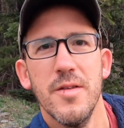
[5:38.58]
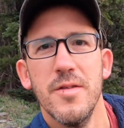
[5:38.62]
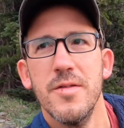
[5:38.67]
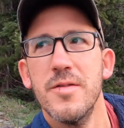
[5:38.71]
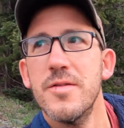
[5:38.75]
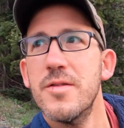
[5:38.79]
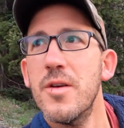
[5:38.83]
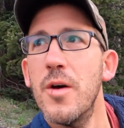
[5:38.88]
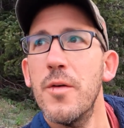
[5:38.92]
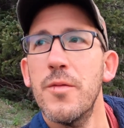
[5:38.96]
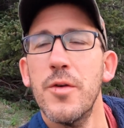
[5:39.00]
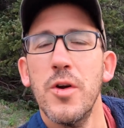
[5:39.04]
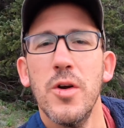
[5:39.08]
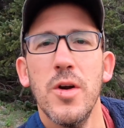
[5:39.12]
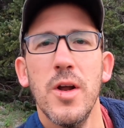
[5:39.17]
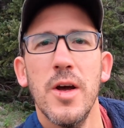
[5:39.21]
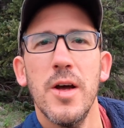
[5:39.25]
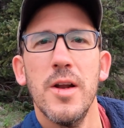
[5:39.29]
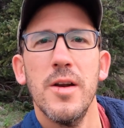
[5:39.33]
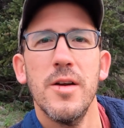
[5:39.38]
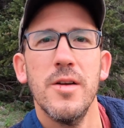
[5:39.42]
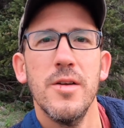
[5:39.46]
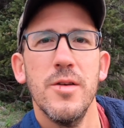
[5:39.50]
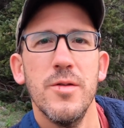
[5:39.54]
So if you're
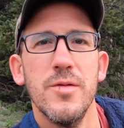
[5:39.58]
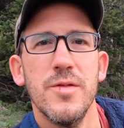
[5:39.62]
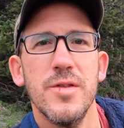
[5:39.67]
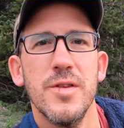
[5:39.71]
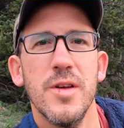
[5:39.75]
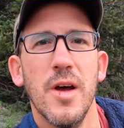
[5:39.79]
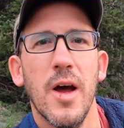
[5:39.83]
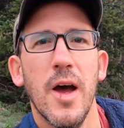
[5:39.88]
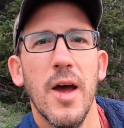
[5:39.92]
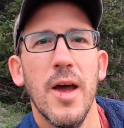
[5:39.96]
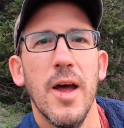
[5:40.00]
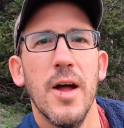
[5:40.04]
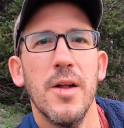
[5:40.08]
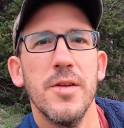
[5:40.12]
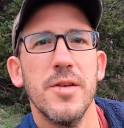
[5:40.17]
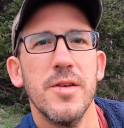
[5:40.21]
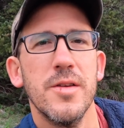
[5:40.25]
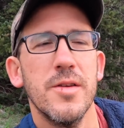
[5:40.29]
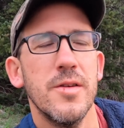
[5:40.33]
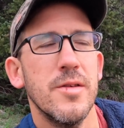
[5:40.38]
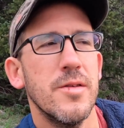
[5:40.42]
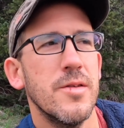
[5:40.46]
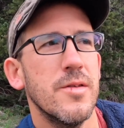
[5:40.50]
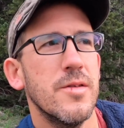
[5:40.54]
not used to high
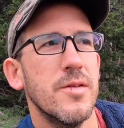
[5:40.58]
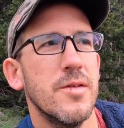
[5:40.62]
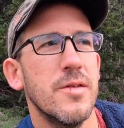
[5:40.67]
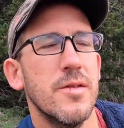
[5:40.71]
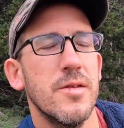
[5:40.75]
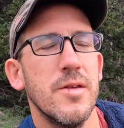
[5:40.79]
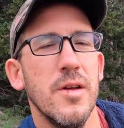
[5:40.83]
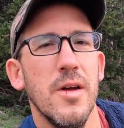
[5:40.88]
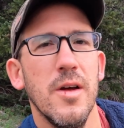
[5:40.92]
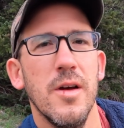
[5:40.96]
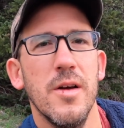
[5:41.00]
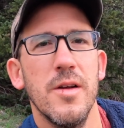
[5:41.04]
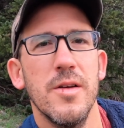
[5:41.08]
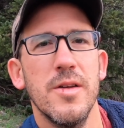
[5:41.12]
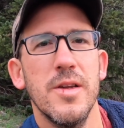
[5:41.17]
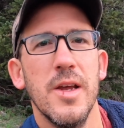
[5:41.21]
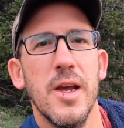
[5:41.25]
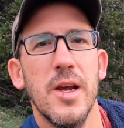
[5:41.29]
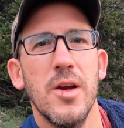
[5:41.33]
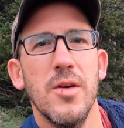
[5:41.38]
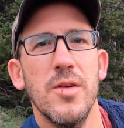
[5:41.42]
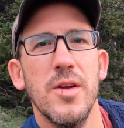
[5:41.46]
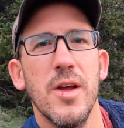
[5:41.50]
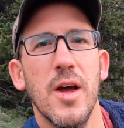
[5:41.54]
altitude,
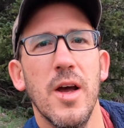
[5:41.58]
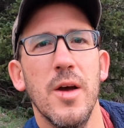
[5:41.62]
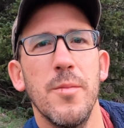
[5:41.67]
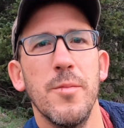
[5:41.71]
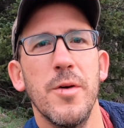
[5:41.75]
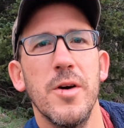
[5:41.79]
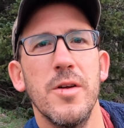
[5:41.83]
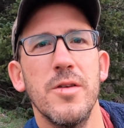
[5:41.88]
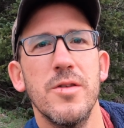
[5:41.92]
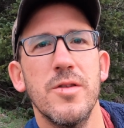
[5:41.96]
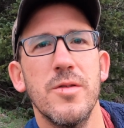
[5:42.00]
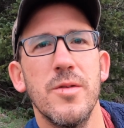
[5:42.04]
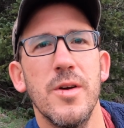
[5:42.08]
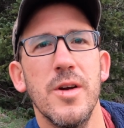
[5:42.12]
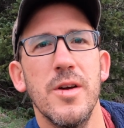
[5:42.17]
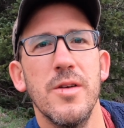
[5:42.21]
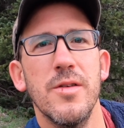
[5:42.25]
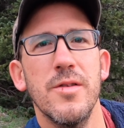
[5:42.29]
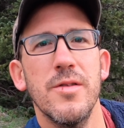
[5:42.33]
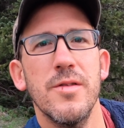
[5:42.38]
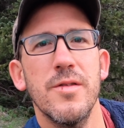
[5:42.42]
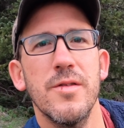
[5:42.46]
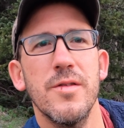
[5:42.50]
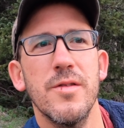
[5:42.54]
take your time on
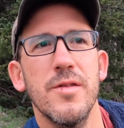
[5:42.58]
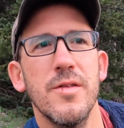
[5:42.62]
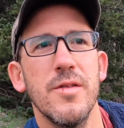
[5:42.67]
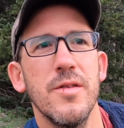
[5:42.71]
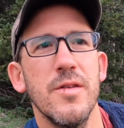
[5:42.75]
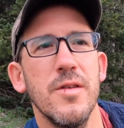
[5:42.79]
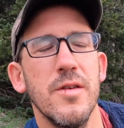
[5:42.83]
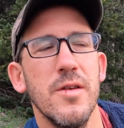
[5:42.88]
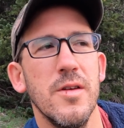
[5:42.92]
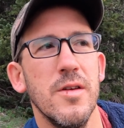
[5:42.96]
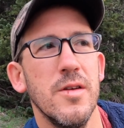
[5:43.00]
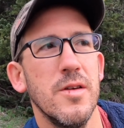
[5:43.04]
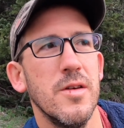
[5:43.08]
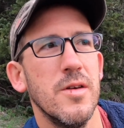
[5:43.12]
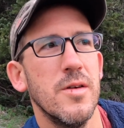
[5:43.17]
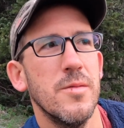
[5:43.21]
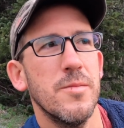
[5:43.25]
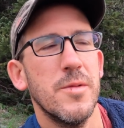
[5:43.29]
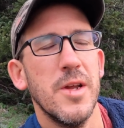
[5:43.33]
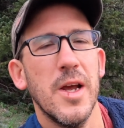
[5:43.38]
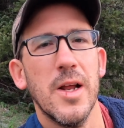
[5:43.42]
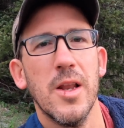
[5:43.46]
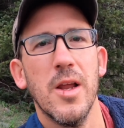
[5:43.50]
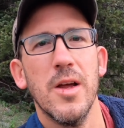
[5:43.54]
trails,
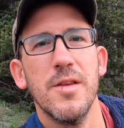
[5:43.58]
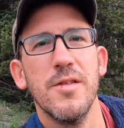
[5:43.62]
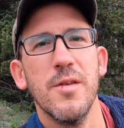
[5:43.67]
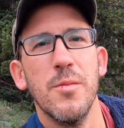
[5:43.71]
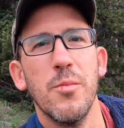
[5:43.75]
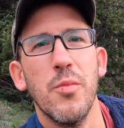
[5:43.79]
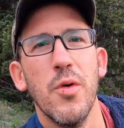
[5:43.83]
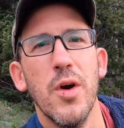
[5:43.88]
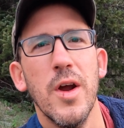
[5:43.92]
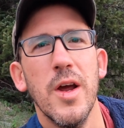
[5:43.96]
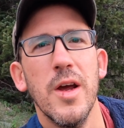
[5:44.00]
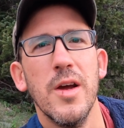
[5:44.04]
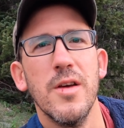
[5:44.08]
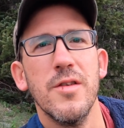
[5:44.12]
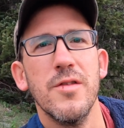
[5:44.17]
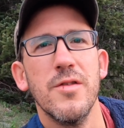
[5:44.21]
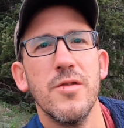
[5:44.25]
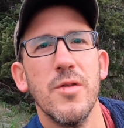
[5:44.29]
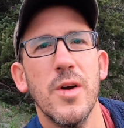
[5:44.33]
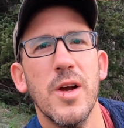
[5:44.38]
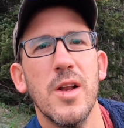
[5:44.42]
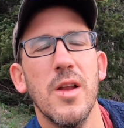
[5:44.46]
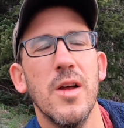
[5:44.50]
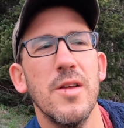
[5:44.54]
take lots of breaks,
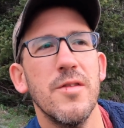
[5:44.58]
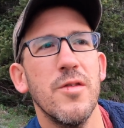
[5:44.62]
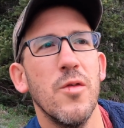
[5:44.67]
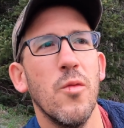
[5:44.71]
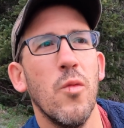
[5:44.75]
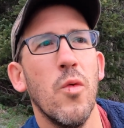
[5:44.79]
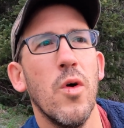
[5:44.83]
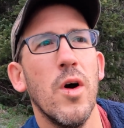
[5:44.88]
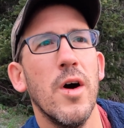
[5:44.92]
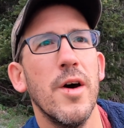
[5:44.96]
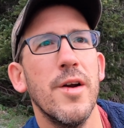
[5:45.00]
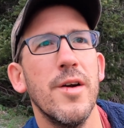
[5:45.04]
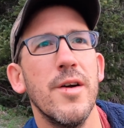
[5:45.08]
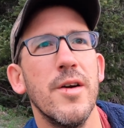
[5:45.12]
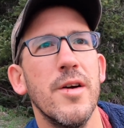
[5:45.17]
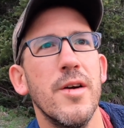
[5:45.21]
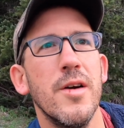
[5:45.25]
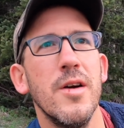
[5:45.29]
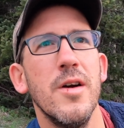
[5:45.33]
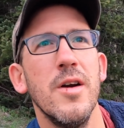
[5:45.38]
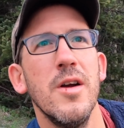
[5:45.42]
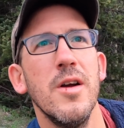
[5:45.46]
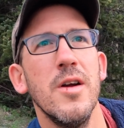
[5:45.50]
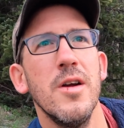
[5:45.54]
drink lots of water.